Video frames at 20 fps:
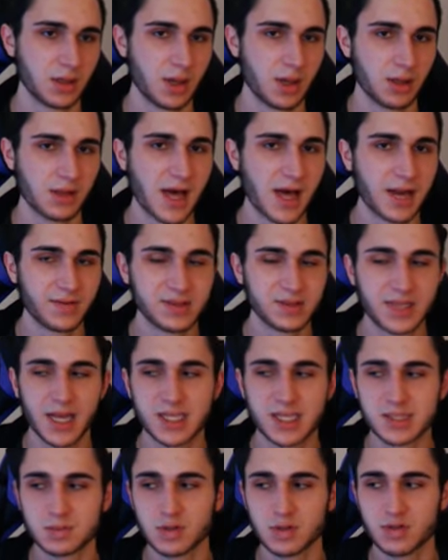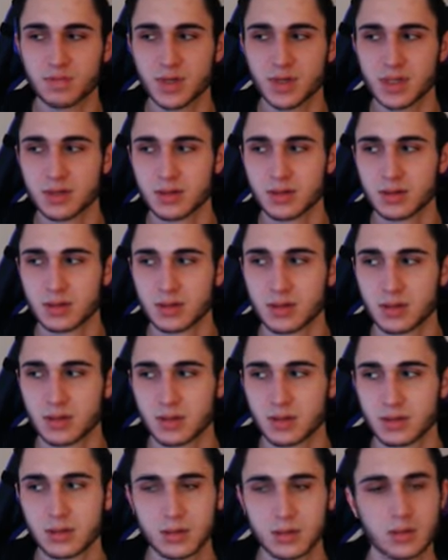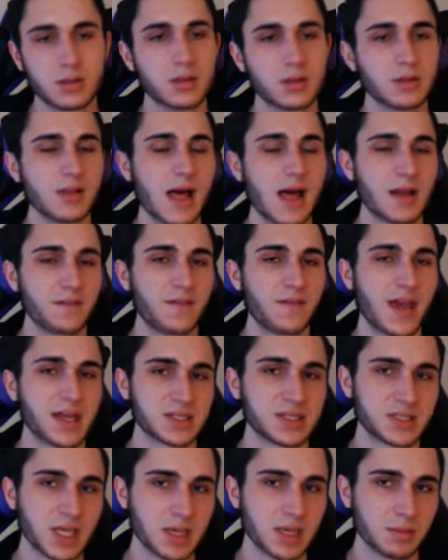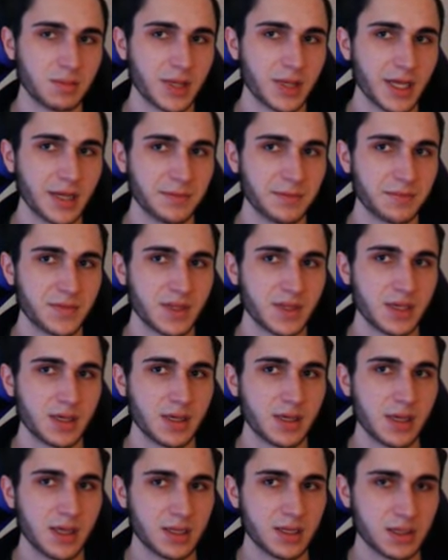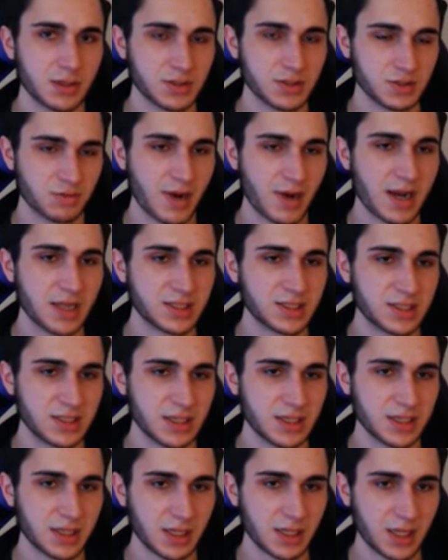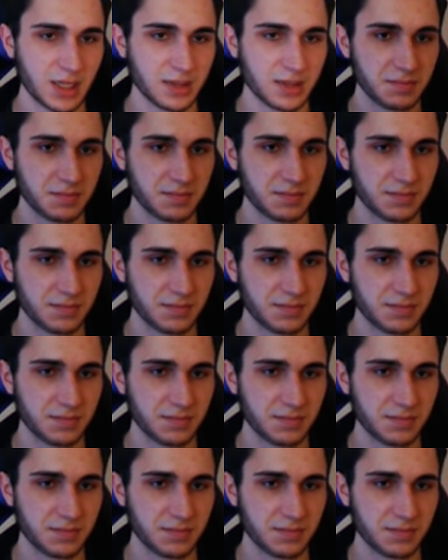A lot of intense movement. A lot of fast gameplay. And it goes right into the end of the game.